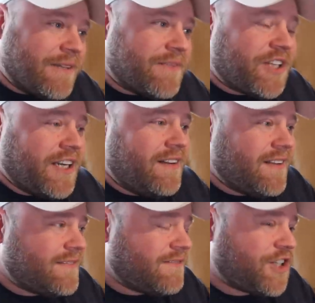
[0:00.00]
you,
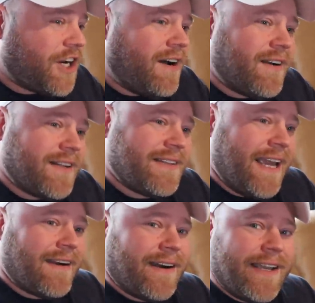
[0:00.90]
Jill and Sean and
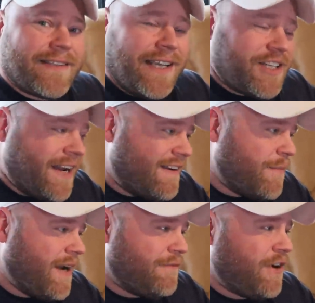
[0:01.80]
Gary and TJ and
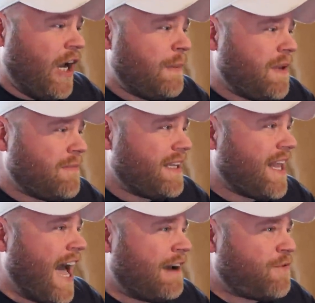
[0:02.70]
everybody for helping me
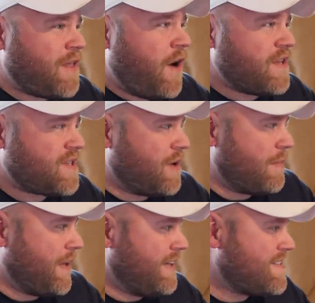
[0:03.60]
laugh with all the
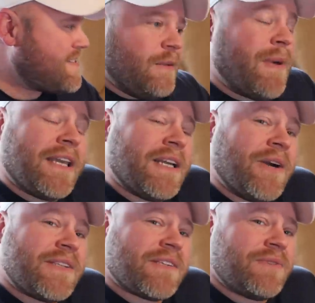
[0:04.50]
scorpions. But, you
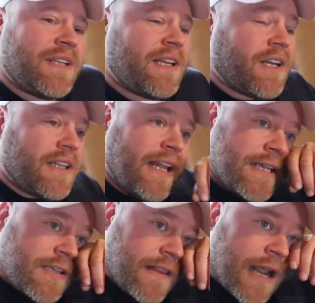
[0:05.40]
know, it's a really good
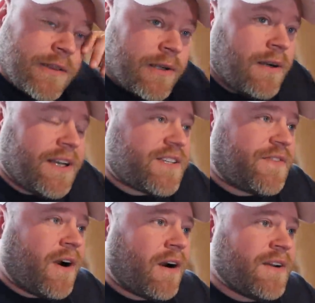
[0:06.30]
lesson I learned as
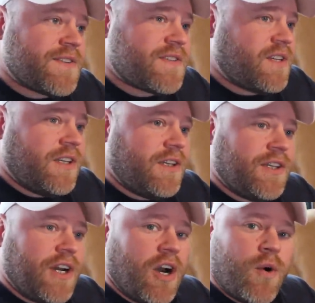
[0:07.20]
far as,
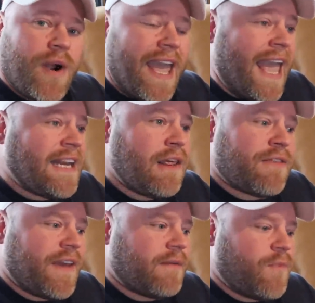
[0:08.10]
you know,
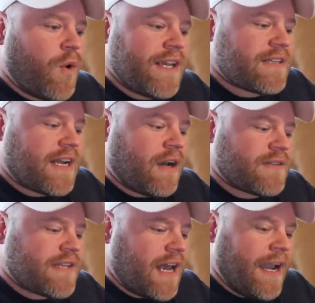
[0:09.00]
anything moist
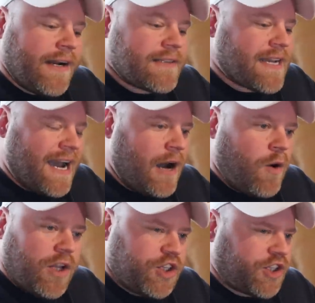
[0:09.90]
outside, a
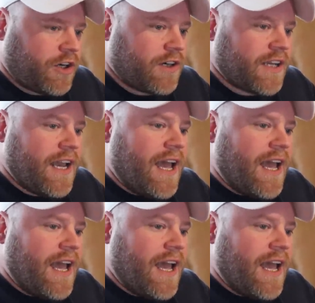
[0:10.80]
towel, a shirt,